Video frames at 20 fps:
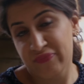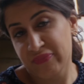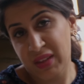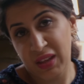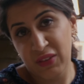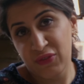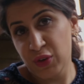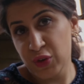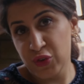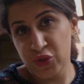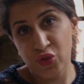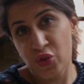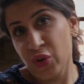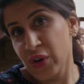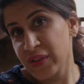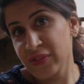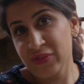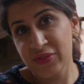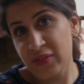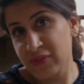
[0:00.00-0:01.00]
If you
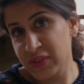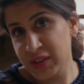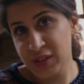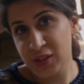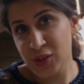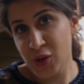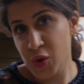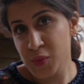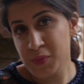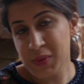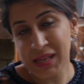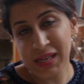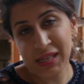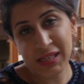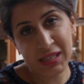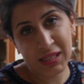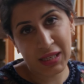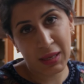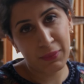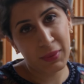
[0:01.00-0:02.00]
enjoyed the video, please
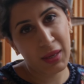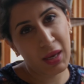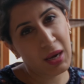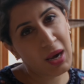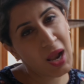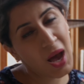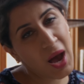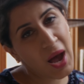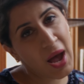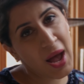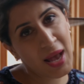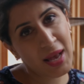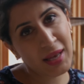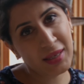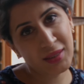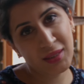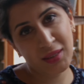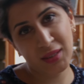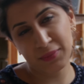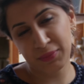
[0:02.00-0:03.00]
give me a like,
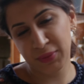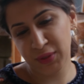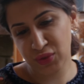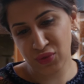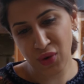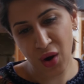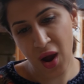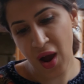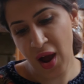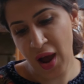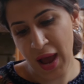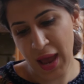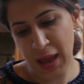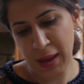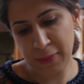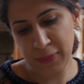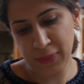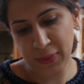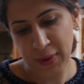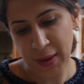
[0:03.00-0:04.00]

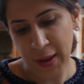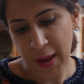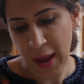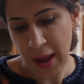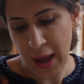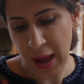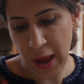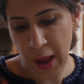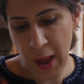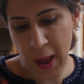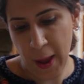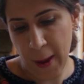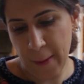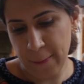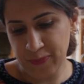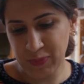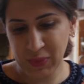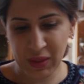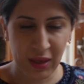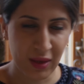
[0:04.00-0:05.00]
subscribe,
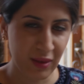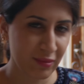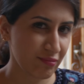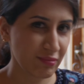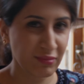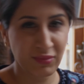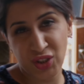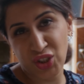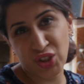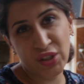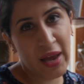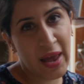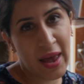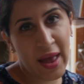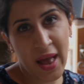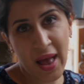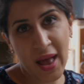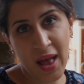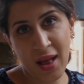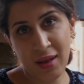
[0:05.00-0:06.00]

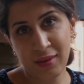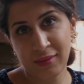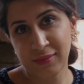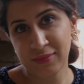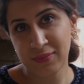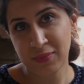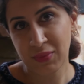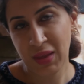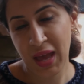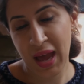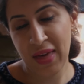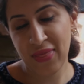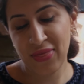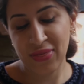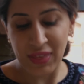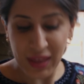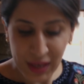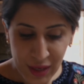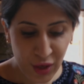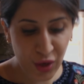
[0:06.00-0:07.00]
share, and
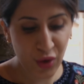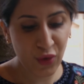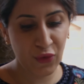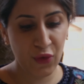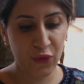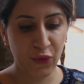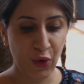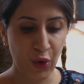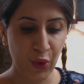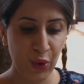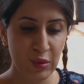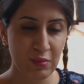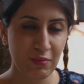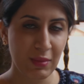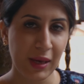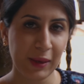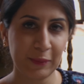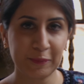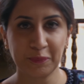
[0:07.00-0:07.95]
thank you for following me.